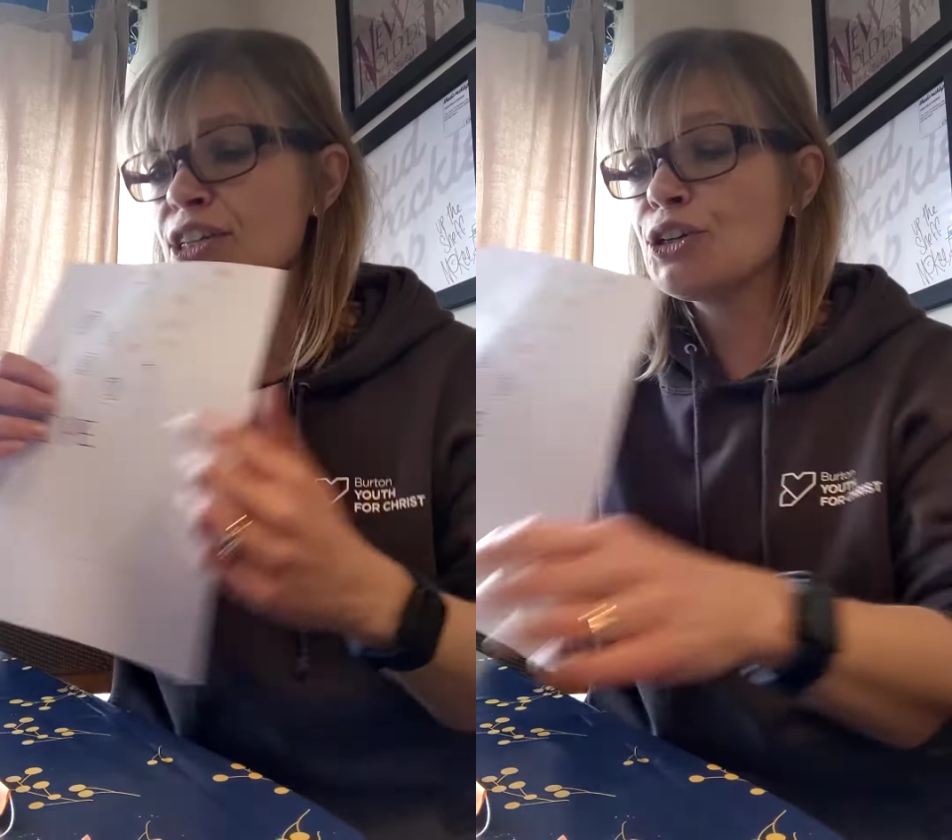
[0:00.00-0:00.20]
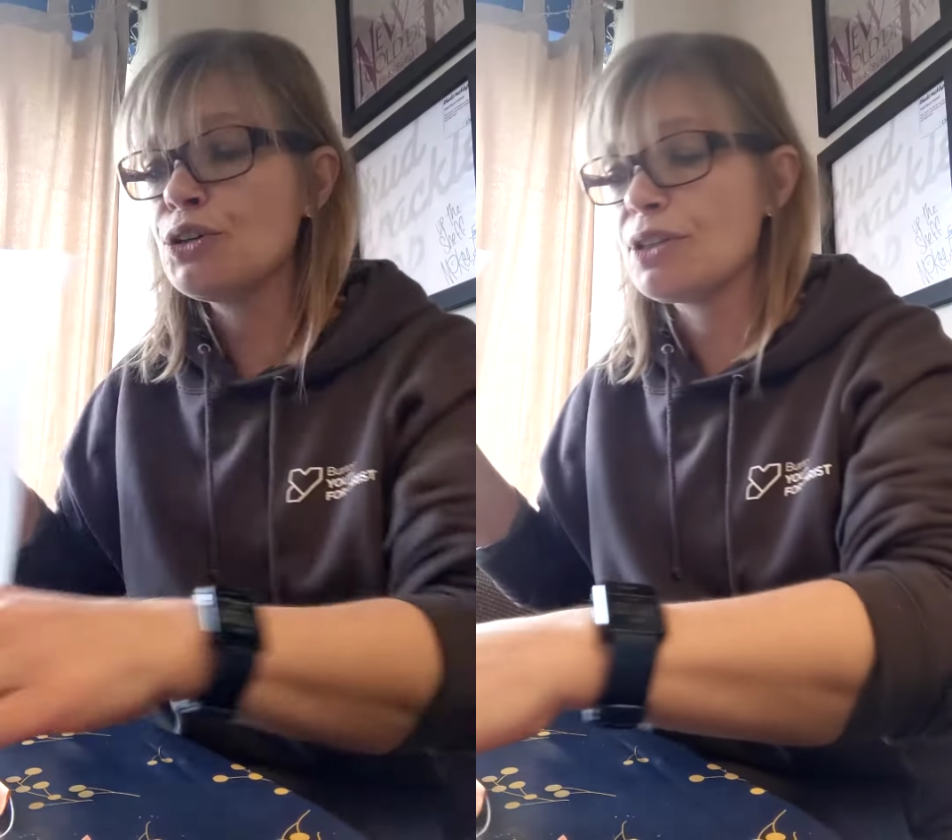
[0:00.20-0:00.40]

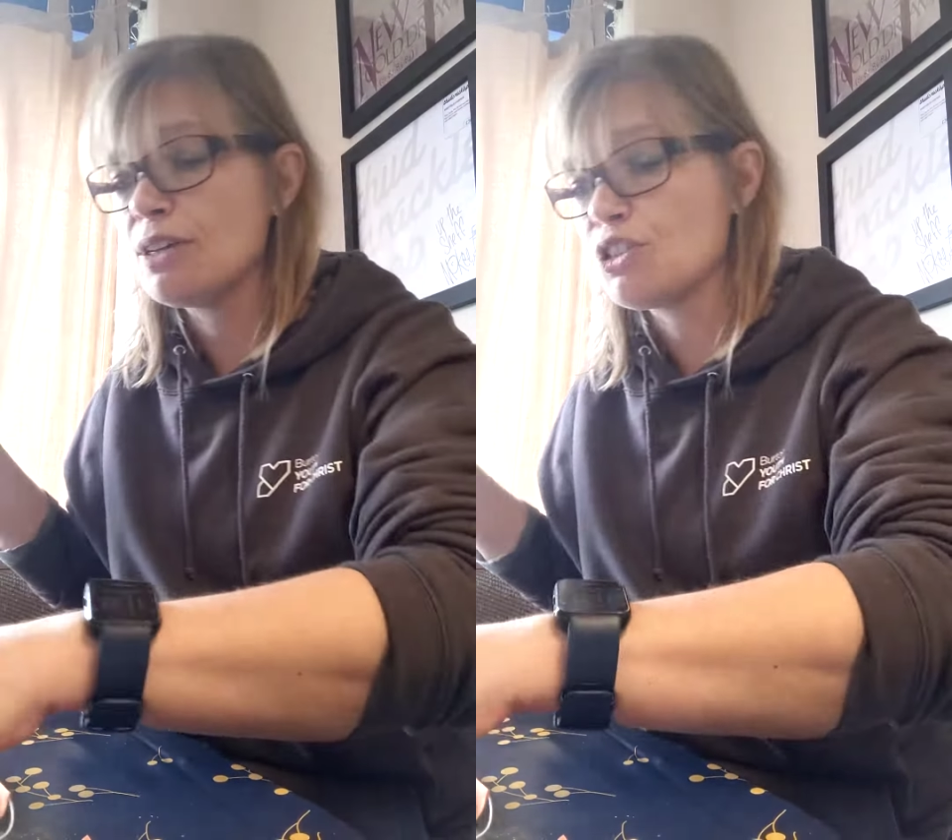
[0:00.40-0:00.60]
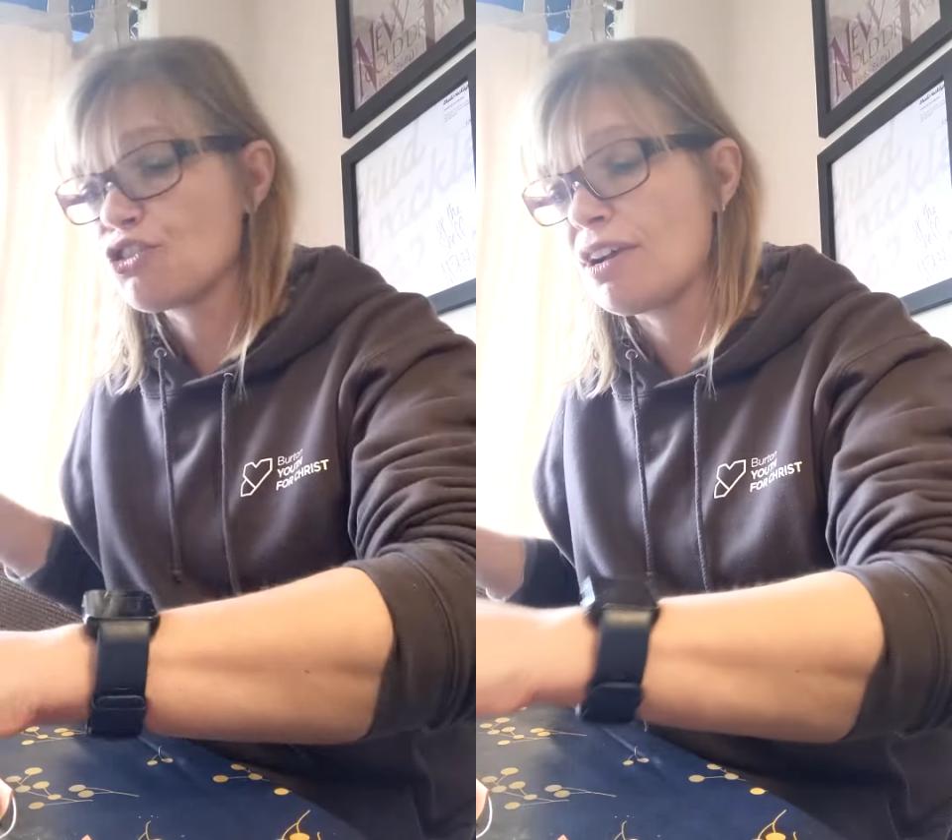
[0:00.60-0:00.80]
you cut
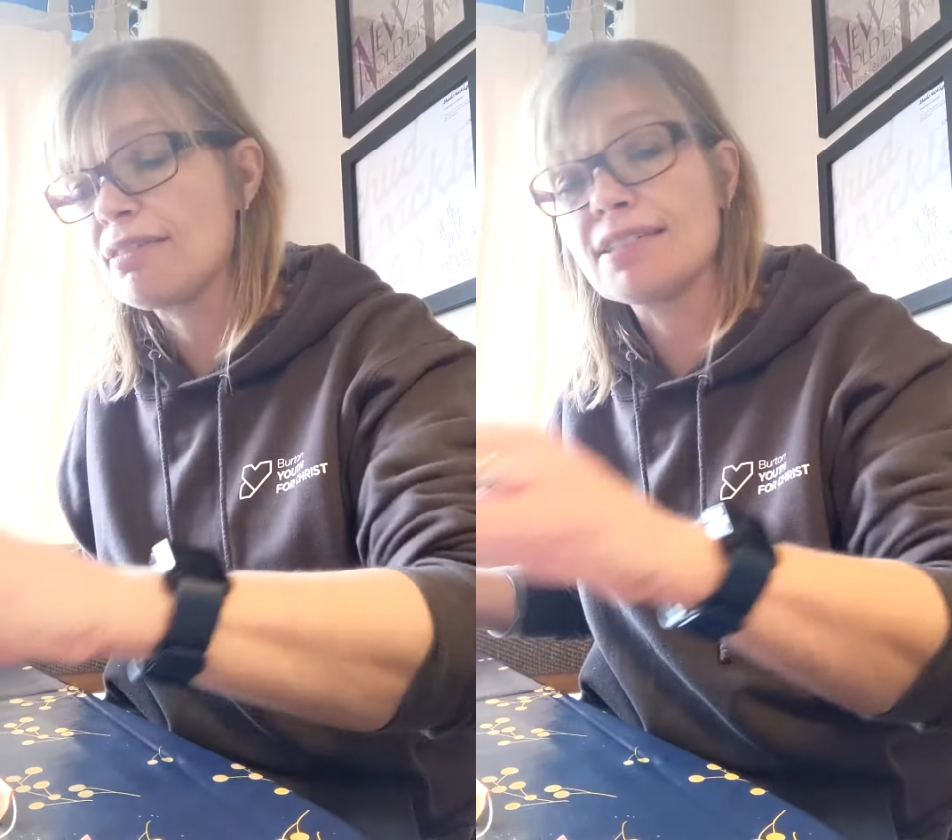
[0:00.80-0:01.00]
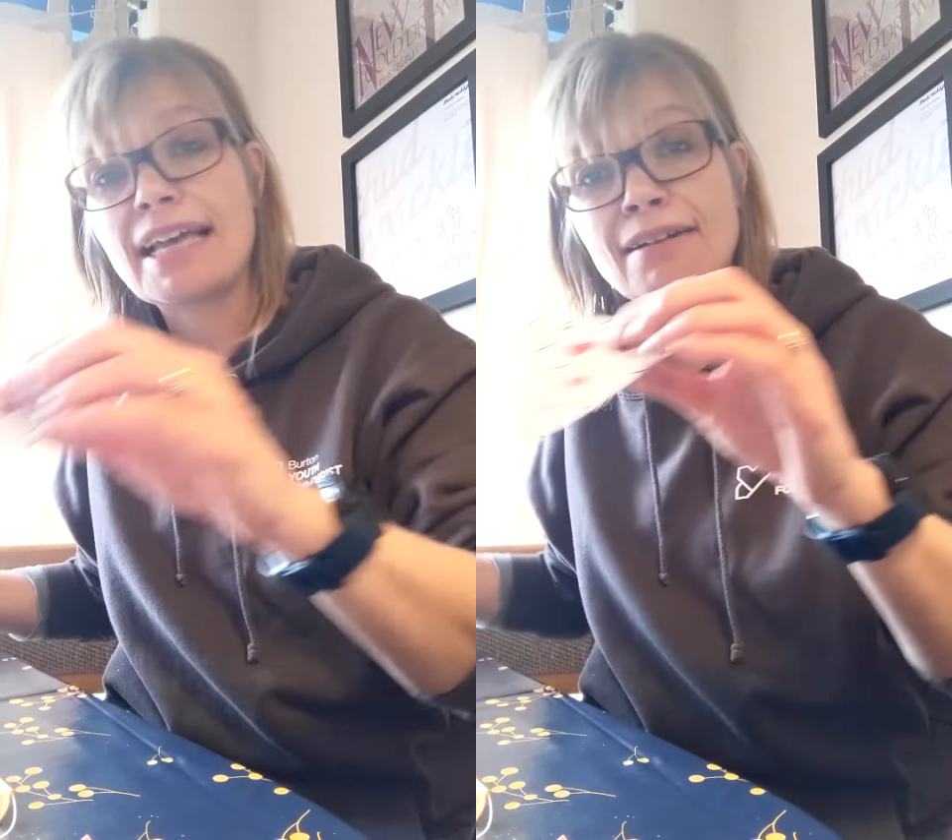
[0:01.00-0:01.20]
those
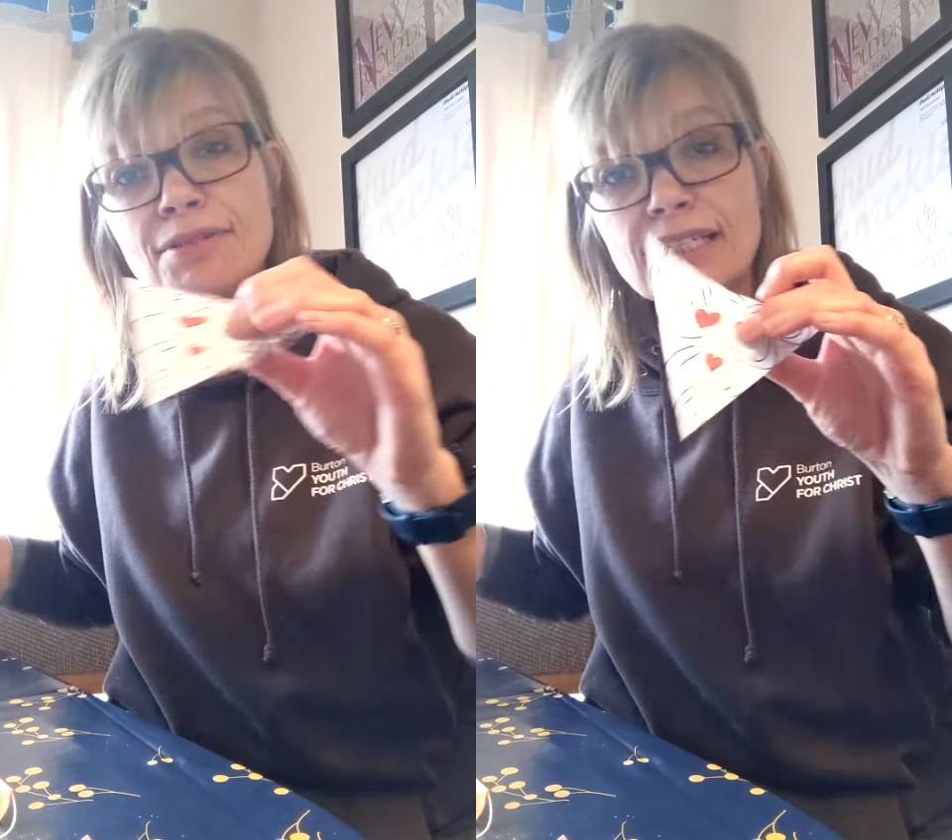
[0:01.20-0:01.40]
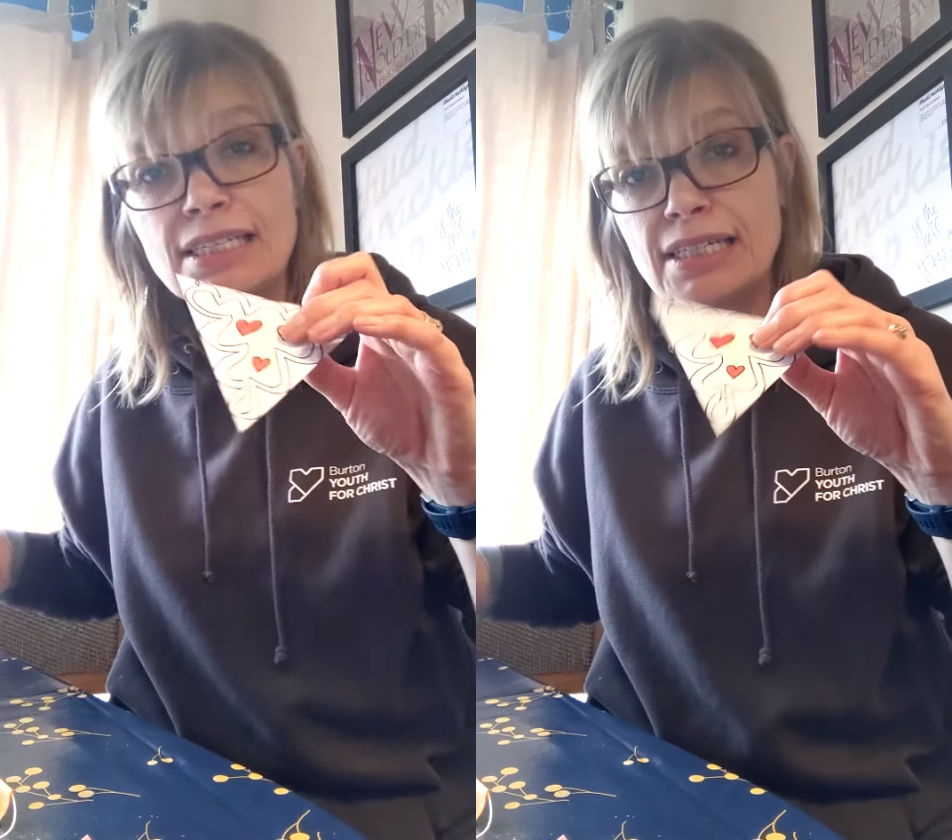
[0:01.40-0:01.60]
triangles
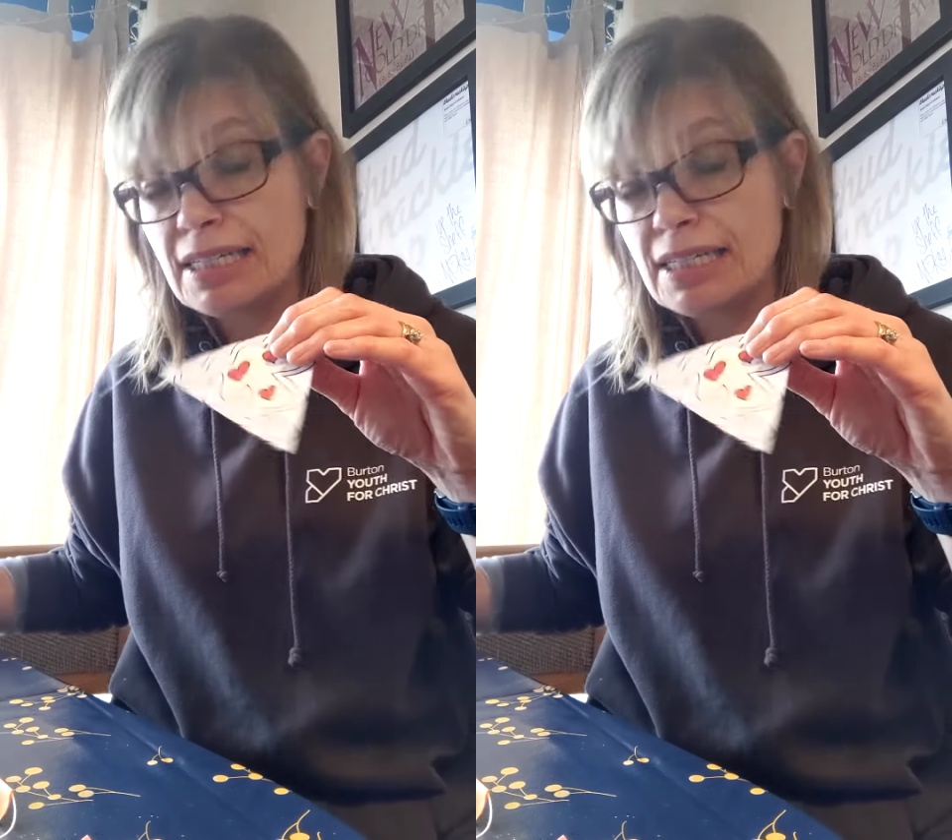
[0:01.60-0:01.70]
out